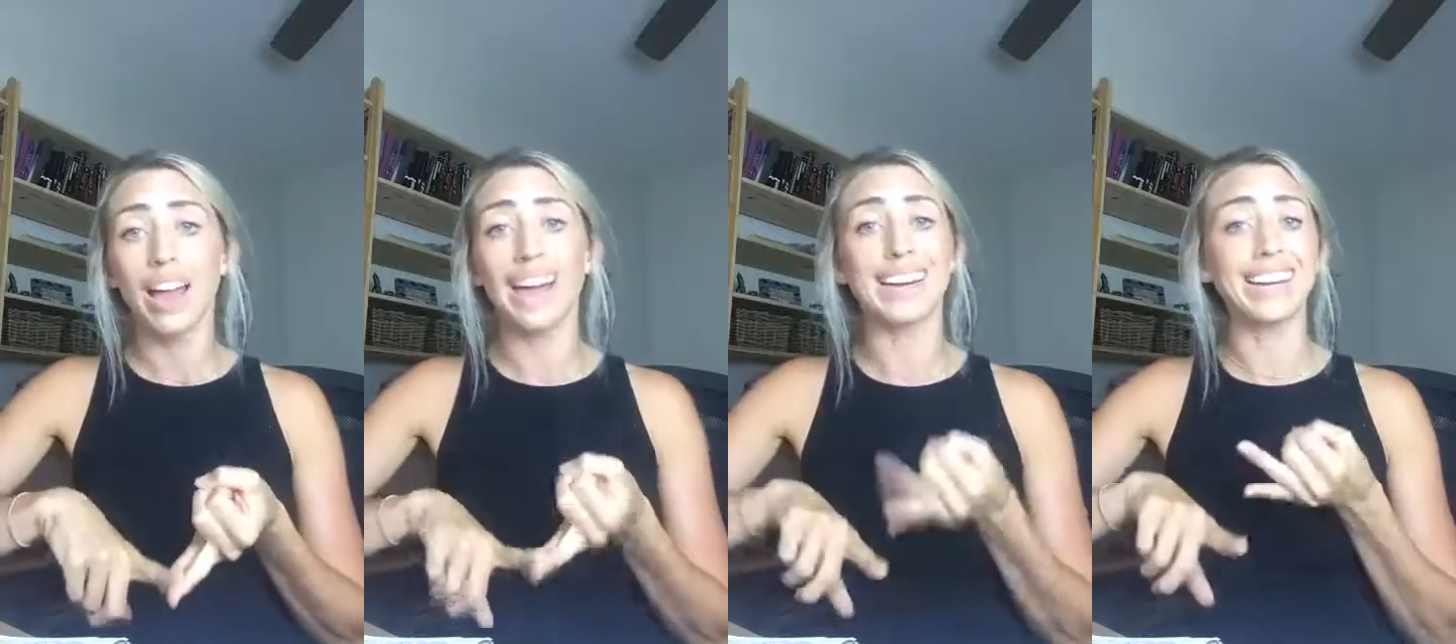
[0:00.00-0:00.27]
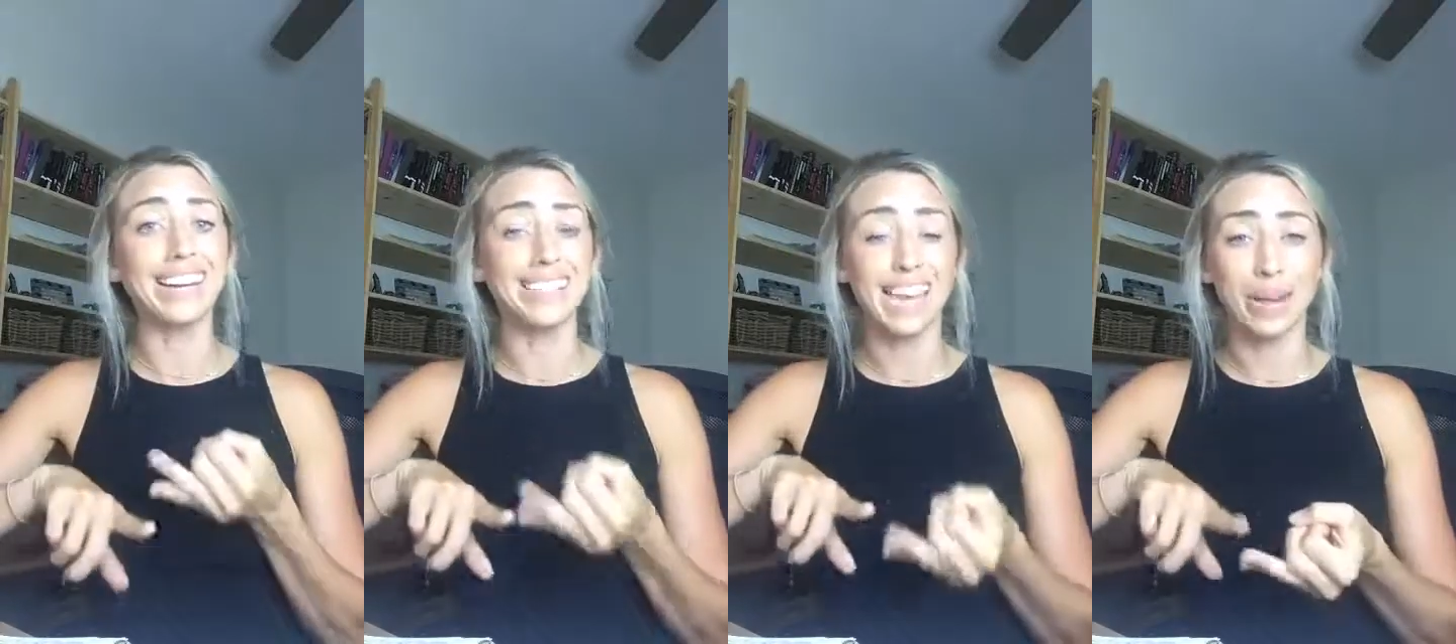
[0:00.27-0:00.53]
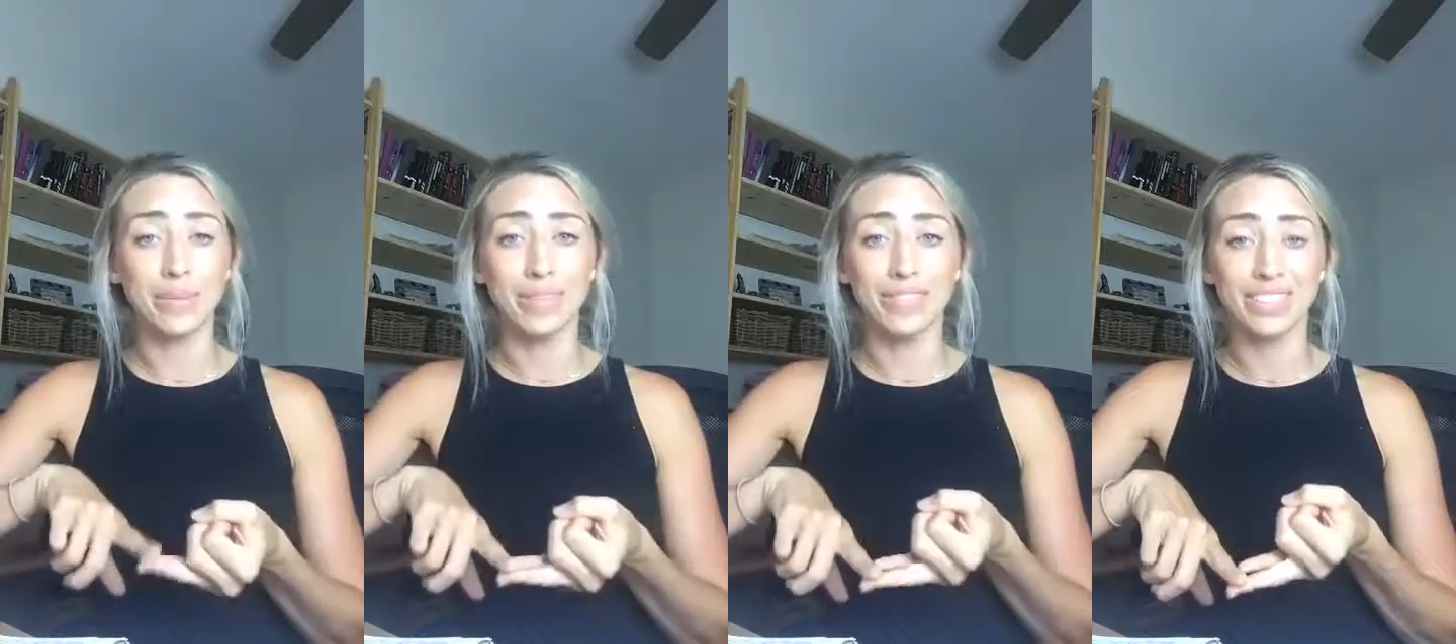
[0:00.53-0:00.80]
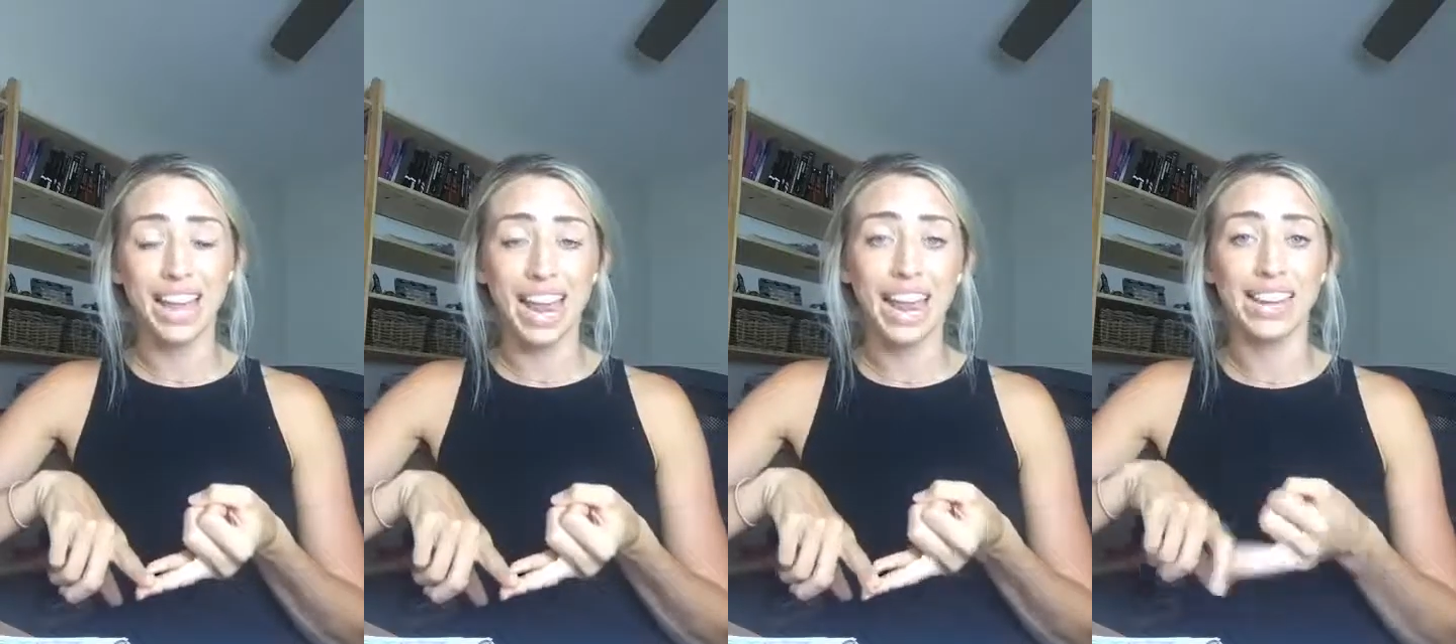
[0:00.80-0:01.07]
at any time of
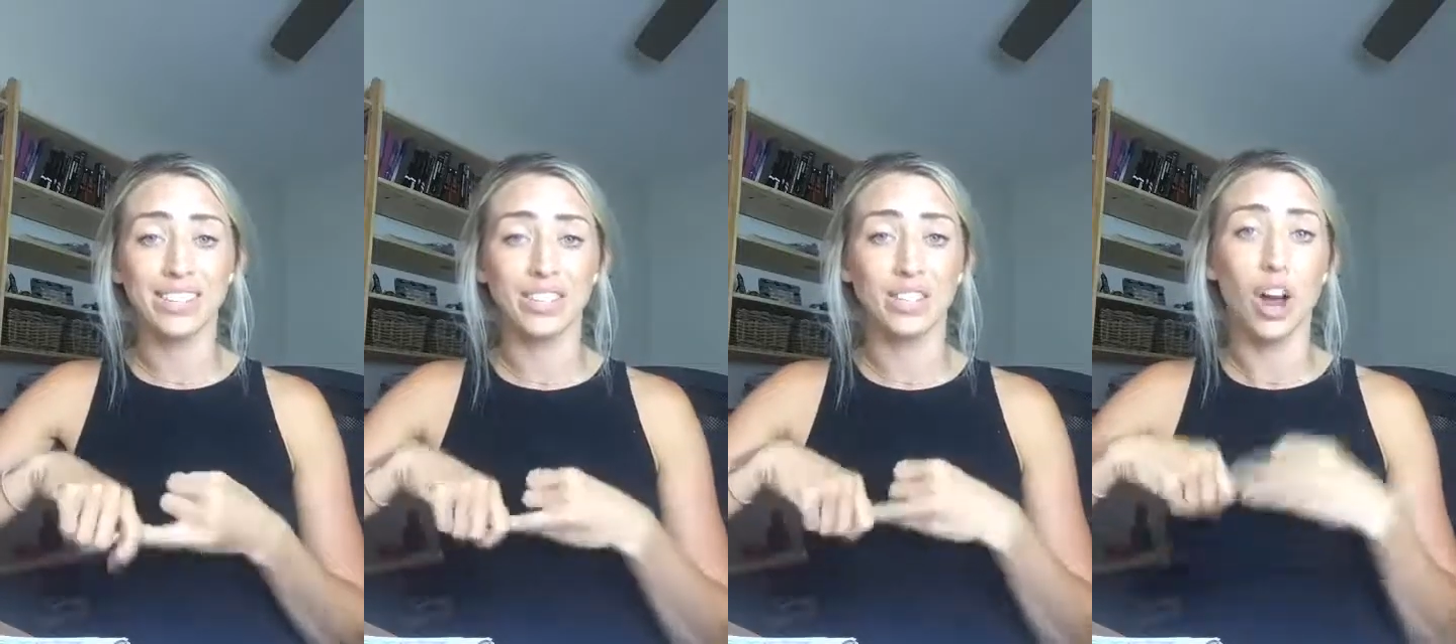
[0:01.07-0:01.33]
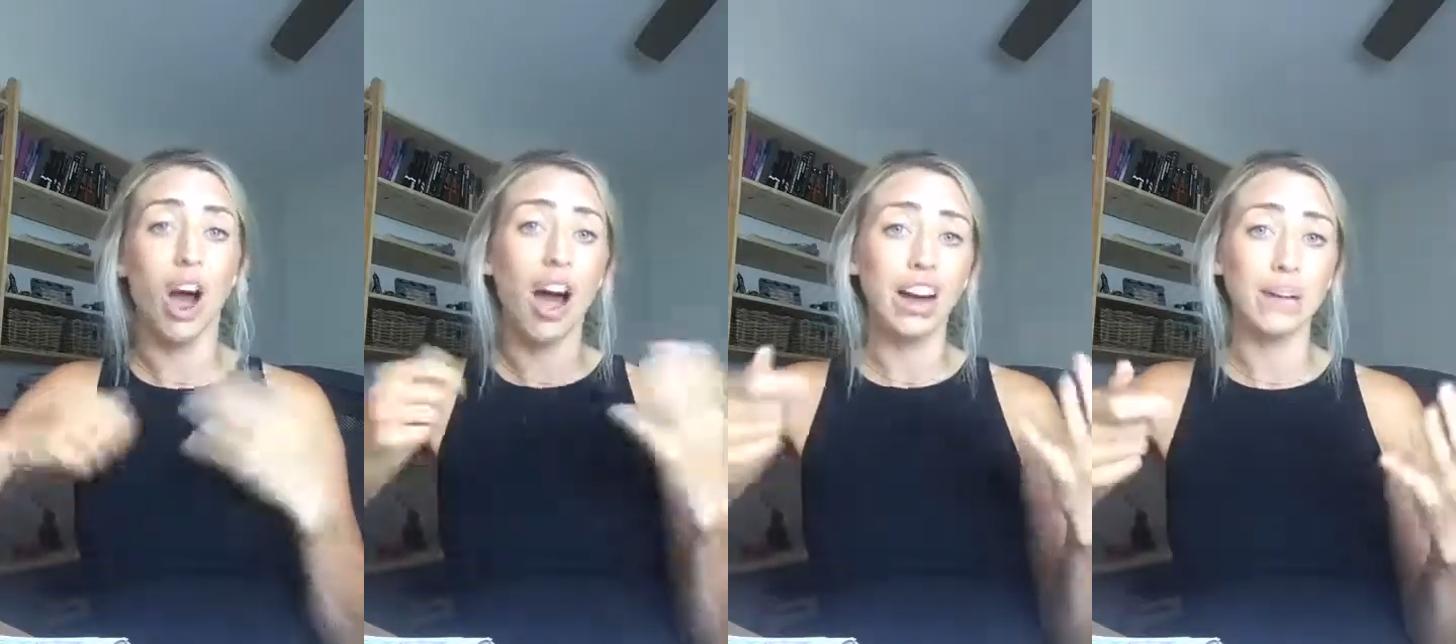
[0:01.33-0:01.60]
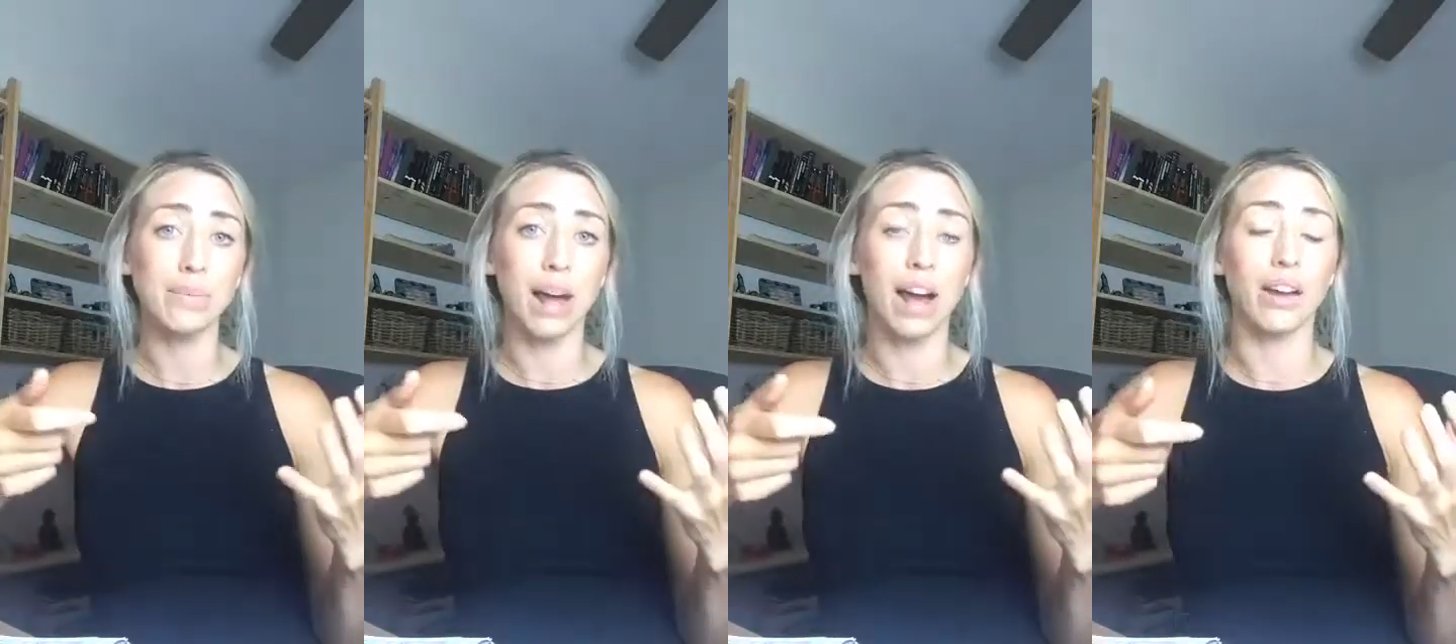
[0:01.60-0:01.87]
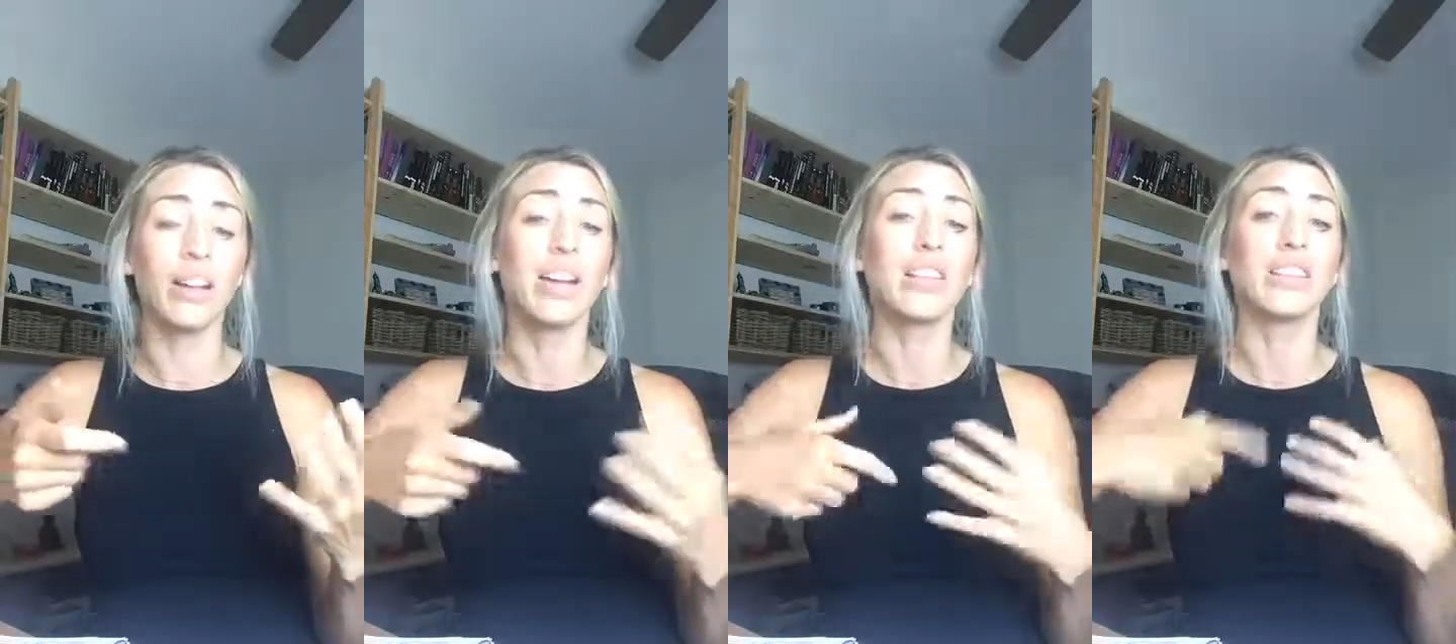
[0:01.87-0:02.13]
day to talk about